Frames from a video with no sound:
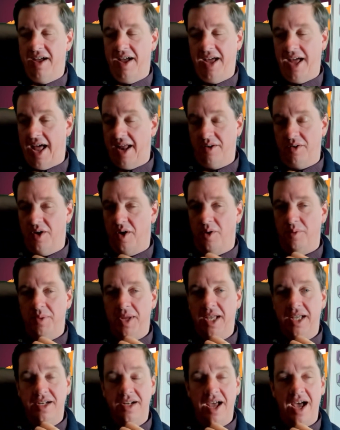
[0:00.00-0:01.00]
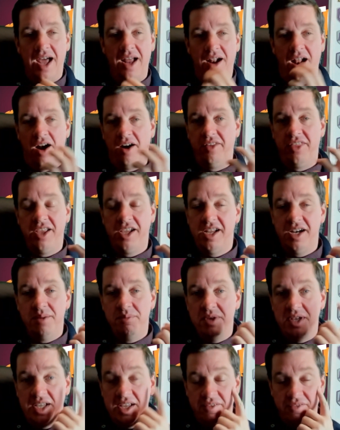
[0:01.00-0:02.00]
I don't know, man. Are they going to
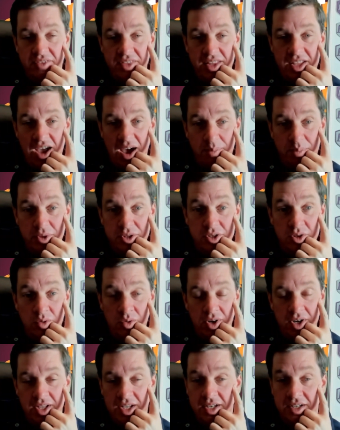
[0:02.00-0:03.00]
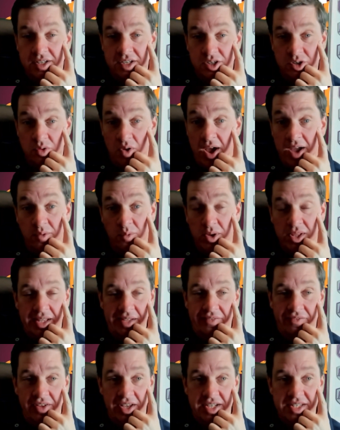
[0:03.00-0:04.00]
be given the opportunity to try and really
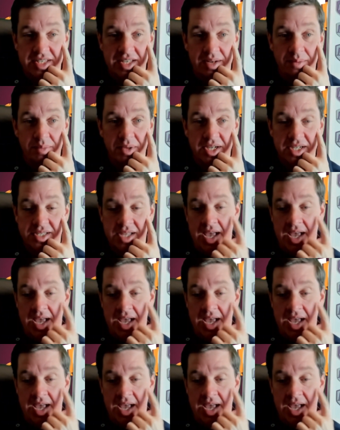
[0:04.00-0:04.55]
fix it? Because